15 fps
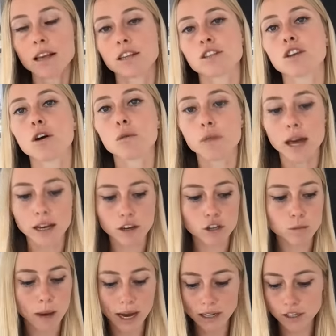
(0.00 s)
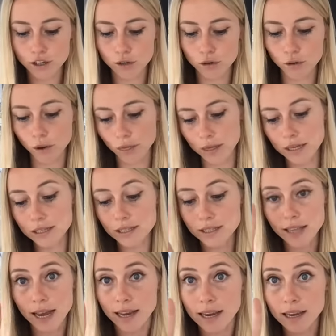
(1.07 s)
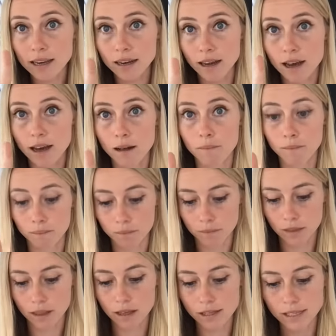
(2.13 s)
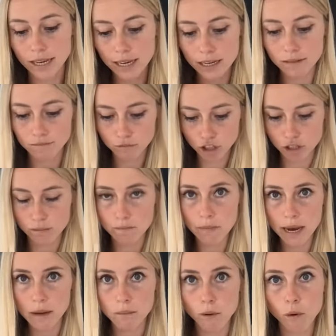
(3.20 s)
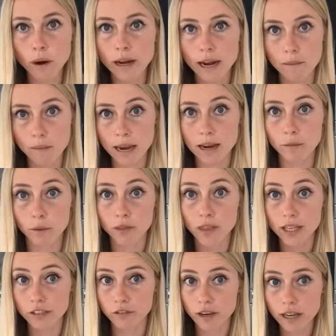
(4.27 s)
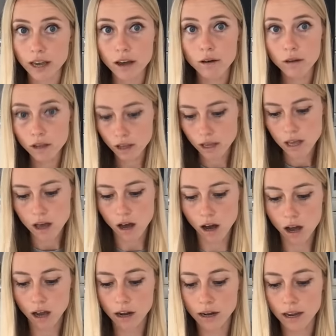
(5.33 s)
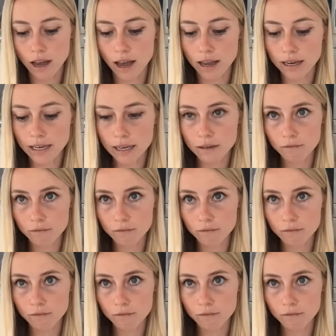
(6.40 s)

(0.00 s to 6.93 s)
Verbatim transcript: So that goes back to the second, um, the second just main point I made with this video on uh,